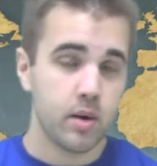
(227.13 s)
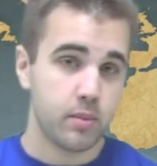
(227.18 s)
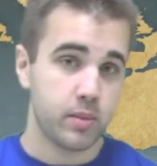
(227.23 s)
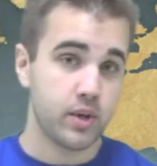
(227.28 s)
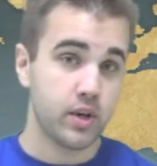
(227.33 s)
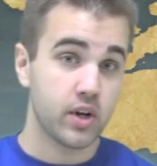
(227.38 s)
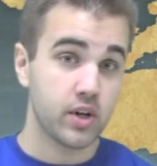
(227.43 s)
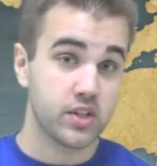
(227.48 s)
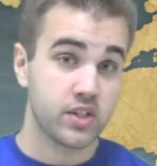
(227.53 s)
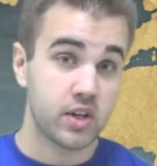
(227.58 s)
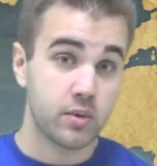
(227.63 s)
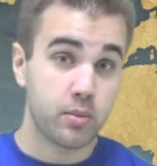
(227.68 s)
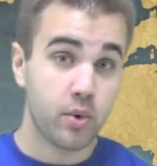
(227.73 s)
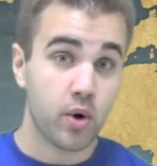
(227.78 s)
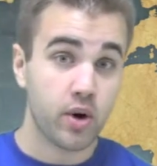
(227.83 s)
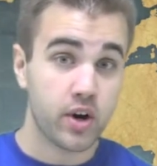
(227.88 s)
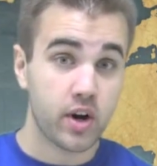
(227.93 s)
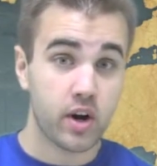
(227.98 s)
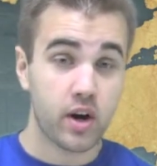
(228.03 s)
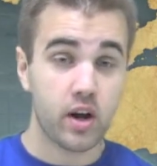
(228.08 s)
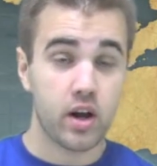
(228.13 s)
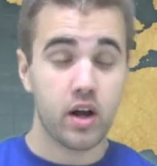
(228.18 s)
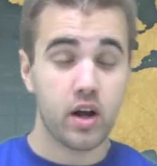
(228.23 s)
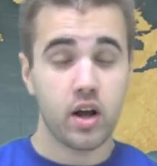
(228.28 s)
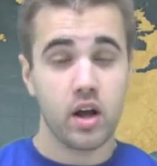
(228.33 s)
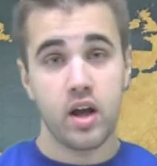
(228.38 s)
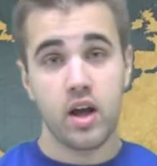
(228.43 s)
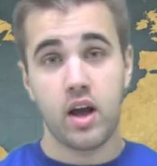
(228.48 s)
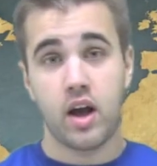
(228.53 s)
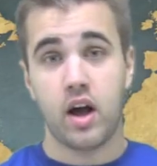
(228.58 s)
because he boarded
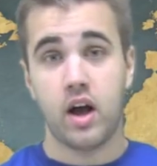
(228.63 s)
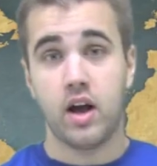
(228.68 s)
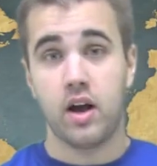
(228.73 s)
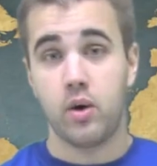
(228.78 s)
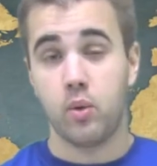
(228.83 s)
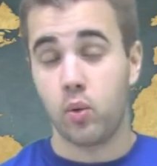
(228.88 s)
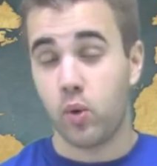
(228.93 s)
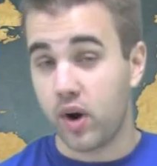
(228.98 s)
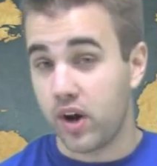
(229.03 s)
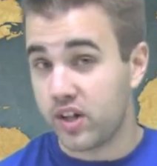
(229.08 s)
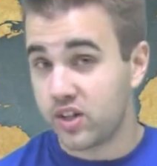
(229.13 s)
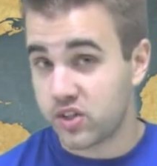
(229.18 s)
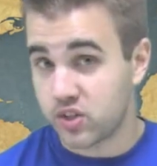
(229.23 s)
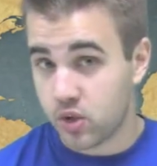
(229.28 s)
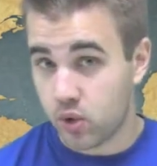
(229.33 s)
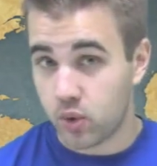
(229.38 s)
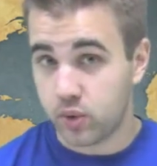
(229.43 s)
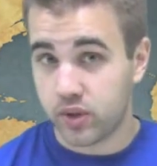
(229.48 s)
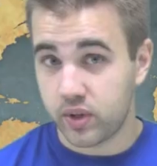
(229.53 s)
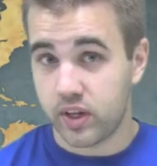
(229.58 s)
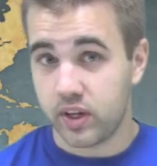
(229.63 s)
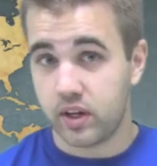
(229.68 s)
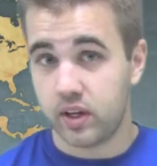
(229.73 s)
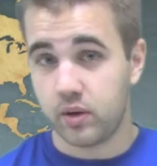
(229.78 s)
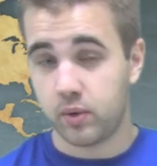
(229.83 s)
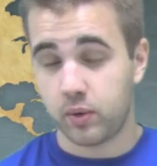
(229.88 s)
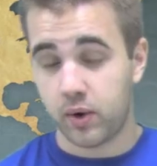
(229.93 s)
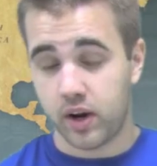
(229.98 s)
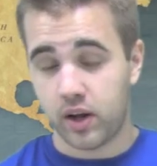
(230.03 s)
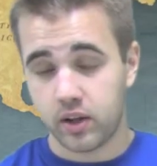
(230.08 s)
a whites-only
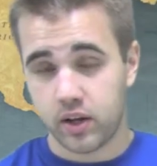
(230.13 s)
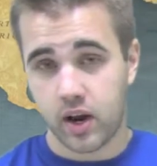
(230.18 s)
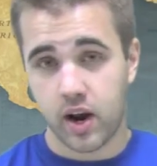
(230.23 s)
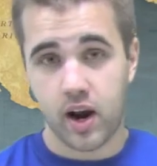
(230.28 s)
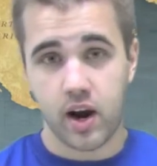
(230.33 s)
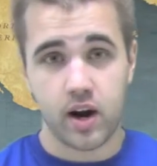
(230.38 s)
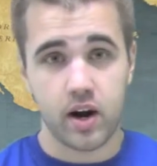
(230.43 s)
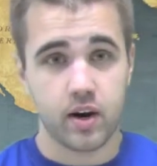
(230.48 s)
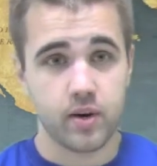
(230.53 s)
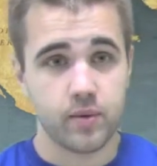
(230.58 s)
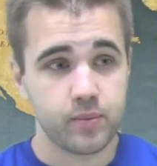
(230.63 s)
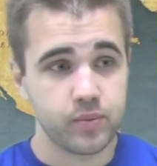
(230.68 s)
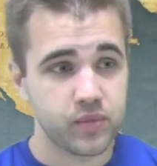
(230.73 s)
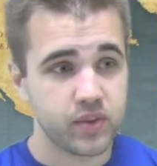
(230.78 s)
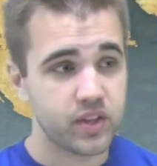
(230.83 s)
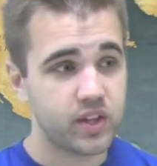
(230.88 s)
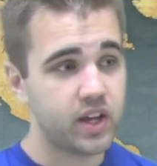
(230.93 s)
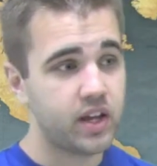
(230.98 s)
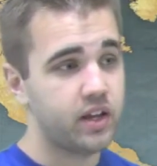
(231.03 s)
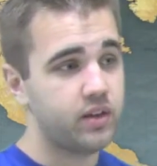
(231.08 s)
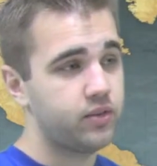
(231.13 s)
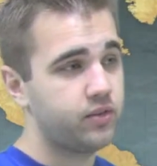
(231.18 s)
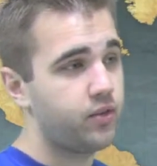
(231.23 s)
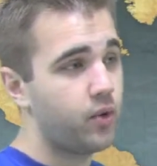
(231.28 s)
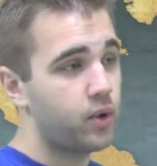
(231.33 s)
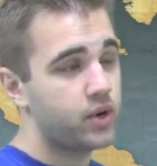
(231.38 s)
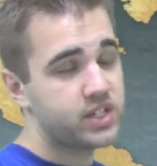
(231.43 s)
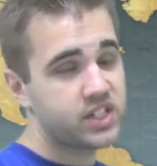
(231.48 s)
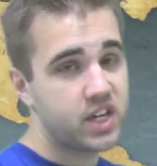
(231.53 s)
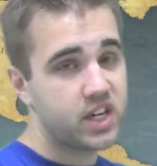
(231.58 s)
rail car, they
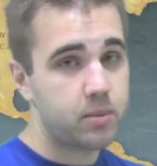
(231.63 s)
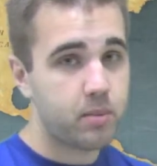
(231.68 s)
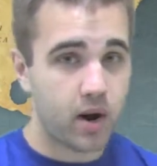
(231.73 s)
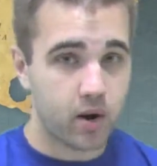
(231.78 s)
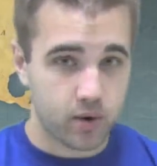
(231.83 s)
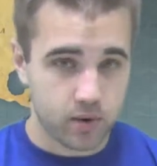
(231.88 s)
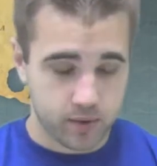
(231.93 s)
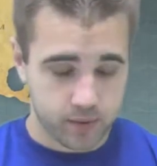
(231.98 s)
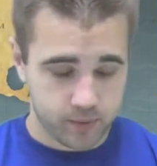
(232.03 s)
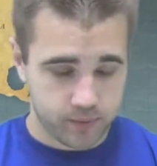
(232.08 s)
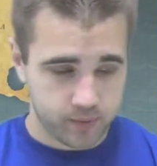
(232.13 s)
forced him out.